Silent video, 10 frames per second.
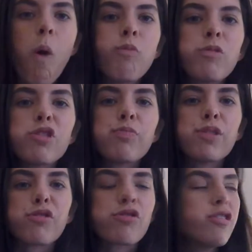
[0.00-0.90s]
My
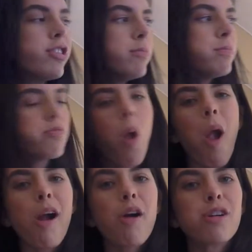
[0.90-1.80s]
specialty.
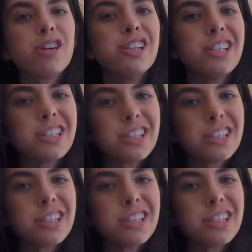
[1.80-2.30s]
I don't cook